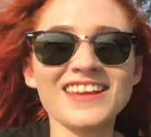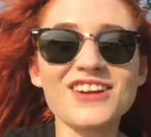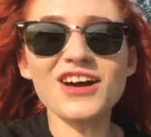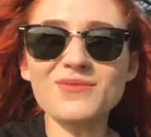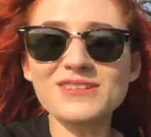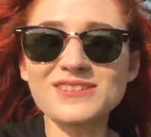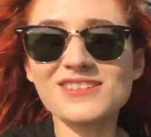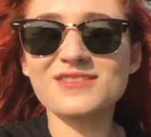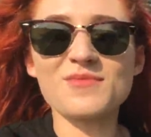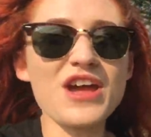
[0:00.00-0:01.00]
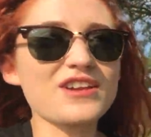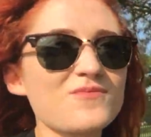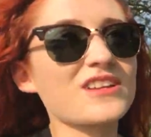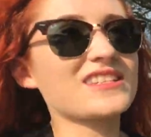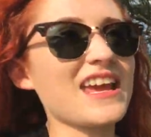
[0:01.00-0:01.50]
Thank God it wasn't just me. I
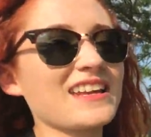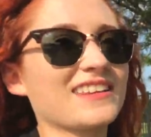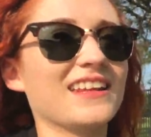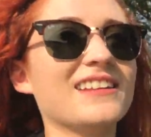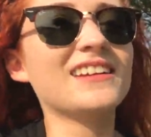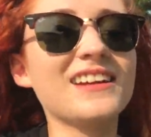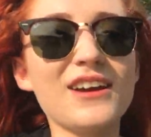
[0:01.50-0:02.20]
didn't want to say anything.